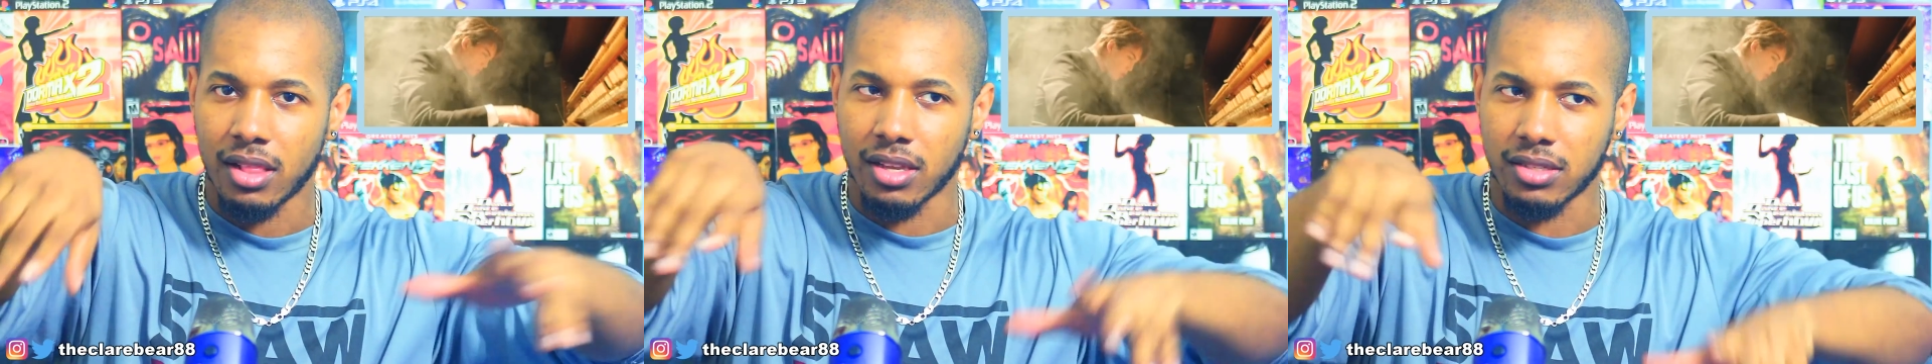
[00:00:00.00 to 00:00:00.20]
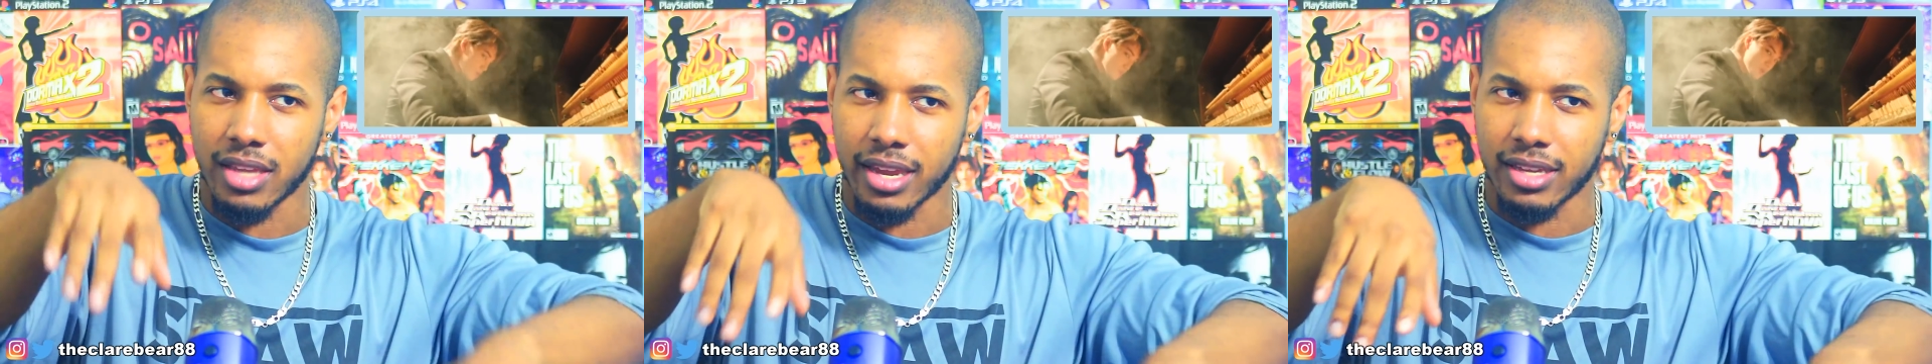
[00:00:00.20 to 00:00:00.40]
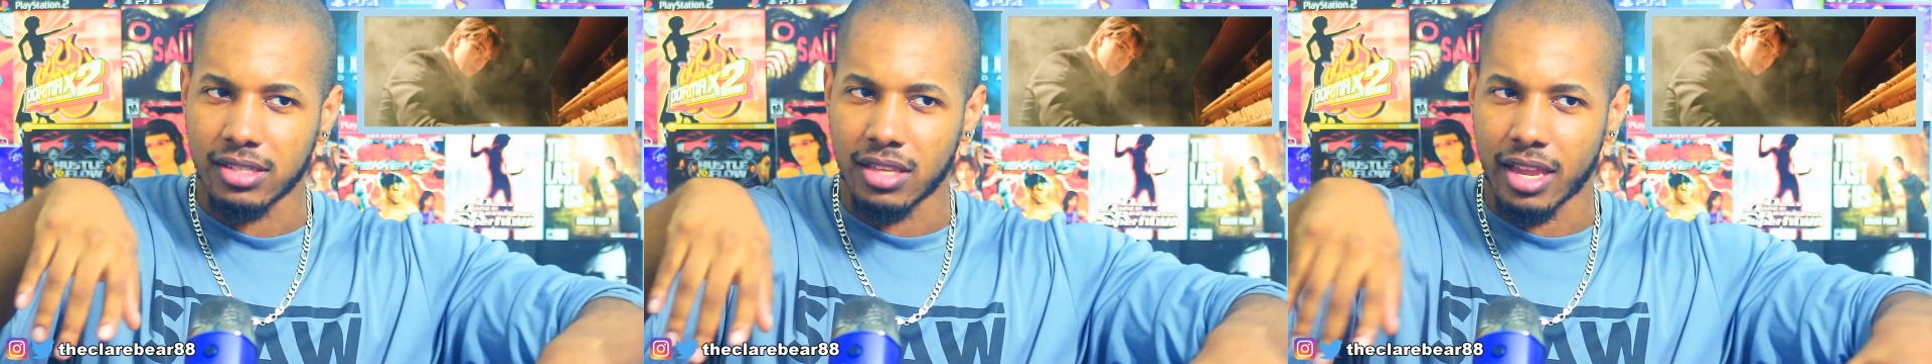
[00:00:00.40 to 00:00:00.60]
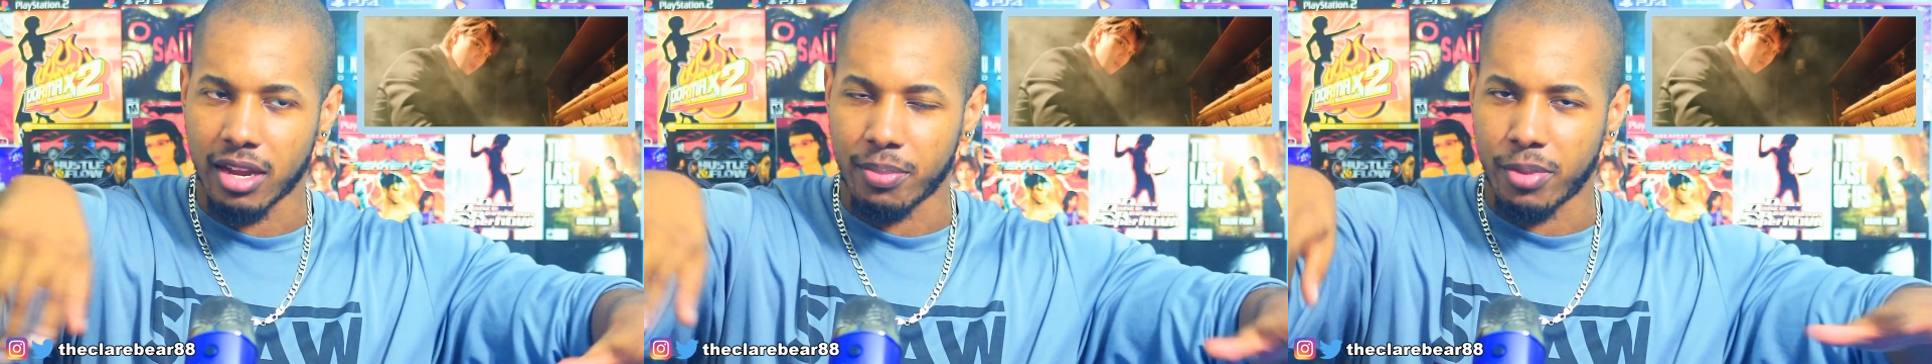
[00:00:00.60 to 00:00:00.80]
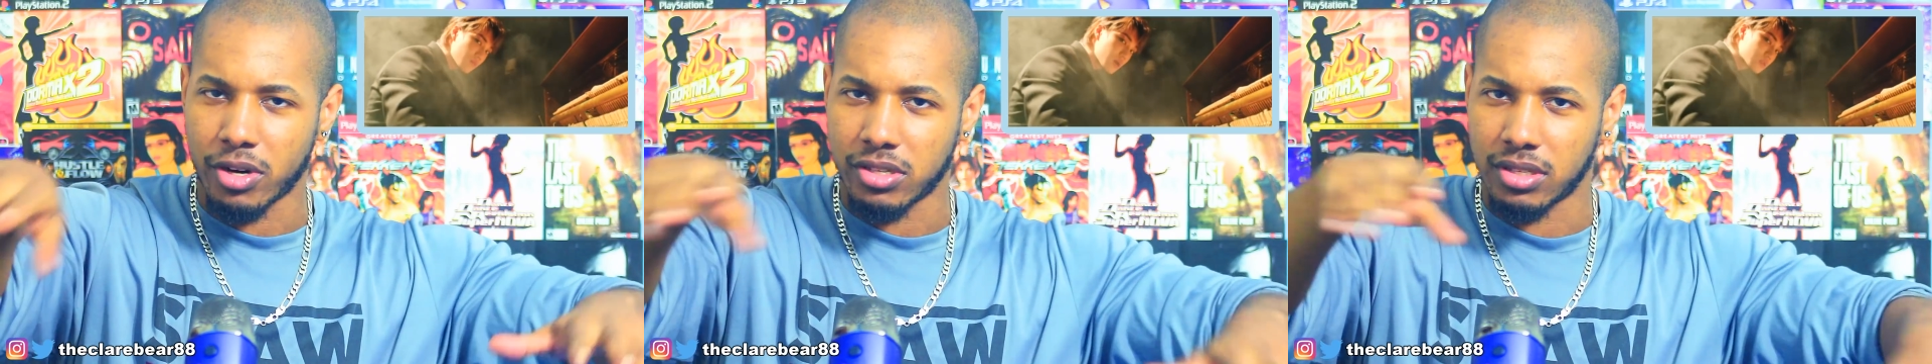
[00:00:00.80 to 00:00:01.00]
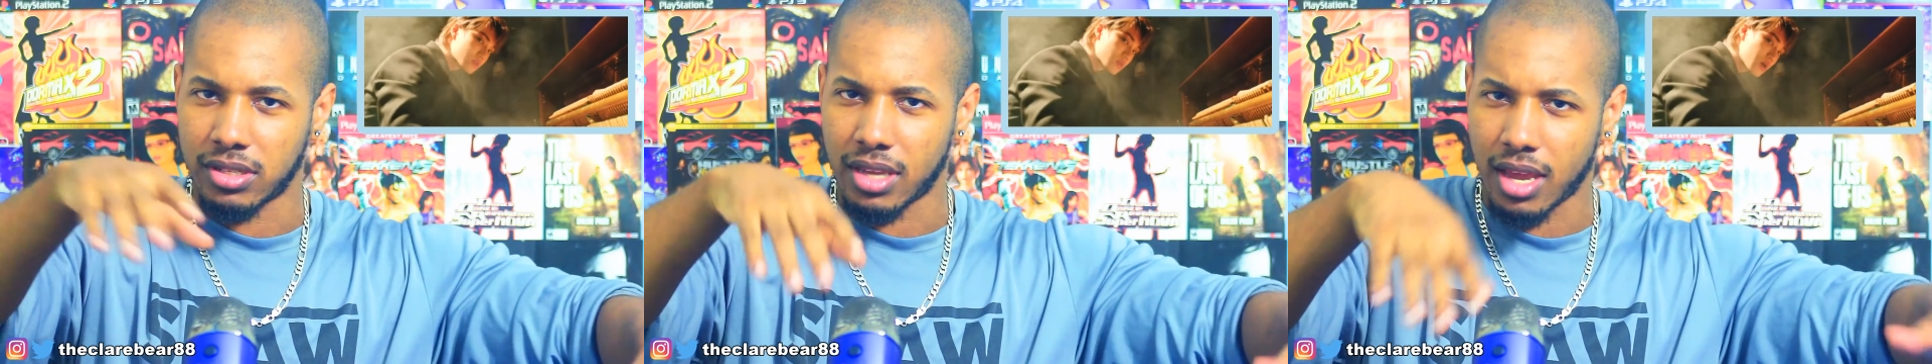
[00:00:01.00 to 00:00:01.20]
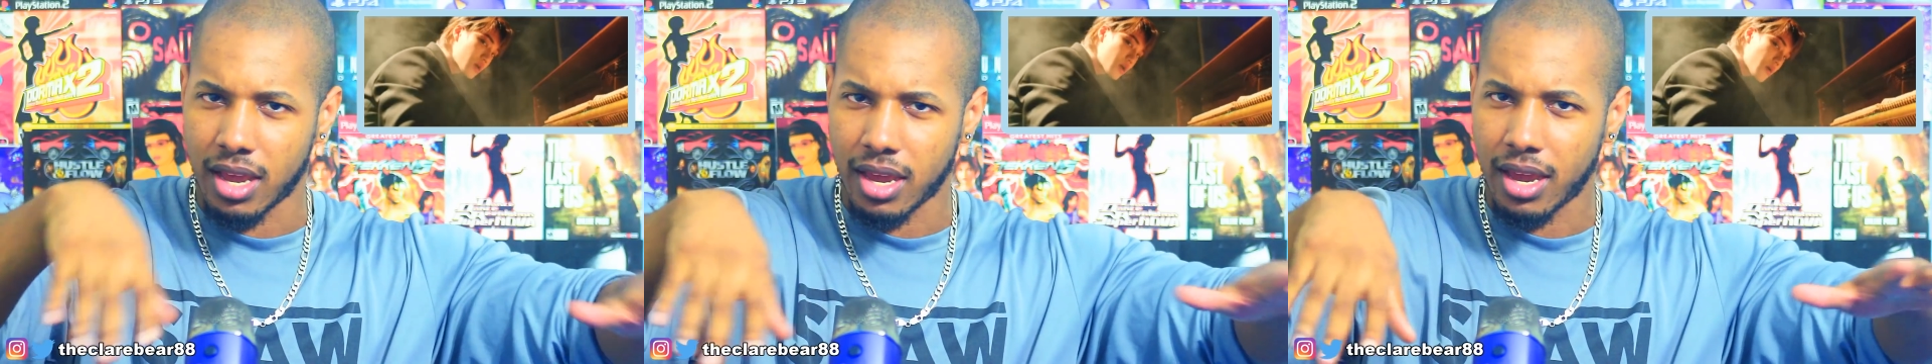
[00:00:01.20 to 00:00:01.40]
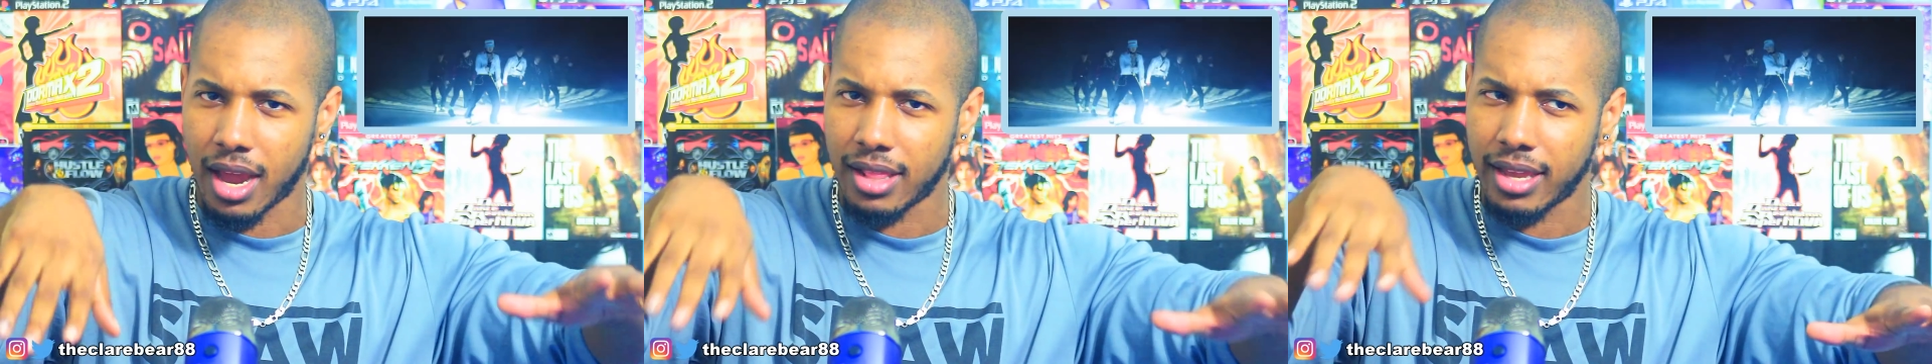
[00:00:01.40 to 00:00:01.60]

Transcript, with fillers: Looks like it's like a person's eye.